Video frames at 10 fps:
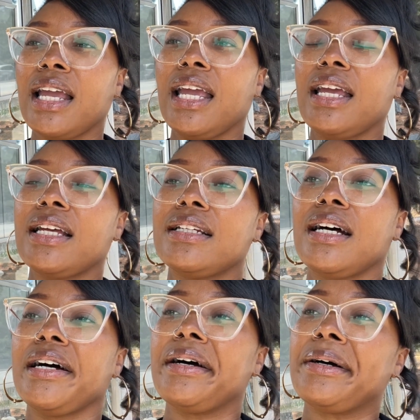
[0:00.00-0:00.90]
and
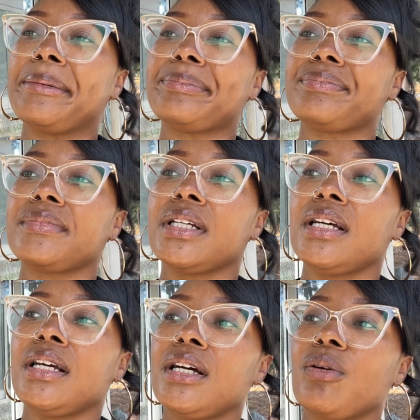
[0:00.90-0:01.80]

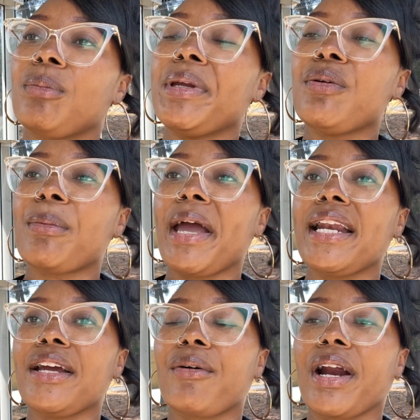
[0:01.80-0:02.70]
with me
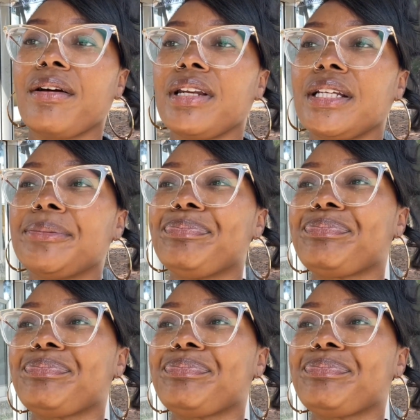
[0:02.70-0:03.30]
remaining grounded.